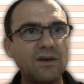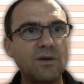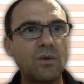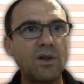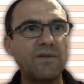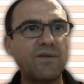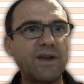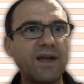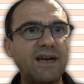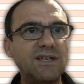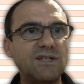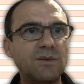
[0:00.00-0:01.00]

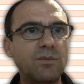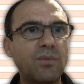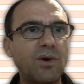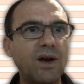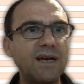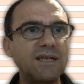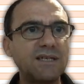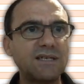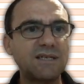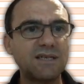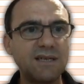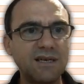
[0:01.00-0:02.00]
qualification
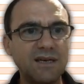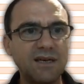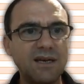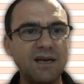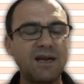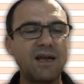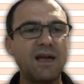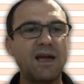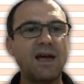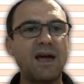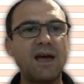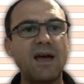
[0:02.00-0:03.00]
price,
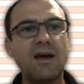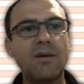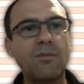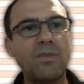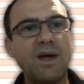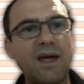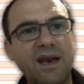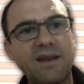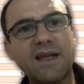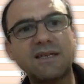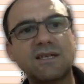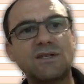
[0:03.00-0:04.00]
and
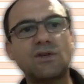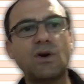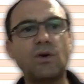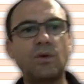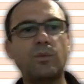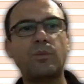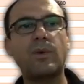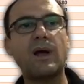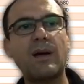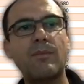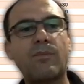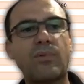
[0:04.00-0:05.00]
that's a total
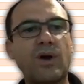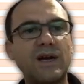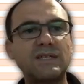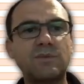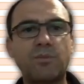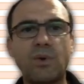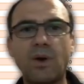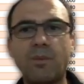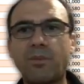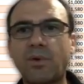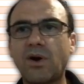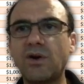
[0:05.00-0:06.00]
price per
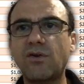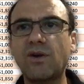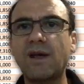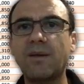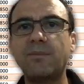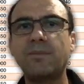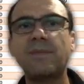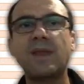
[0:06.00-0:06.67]
program.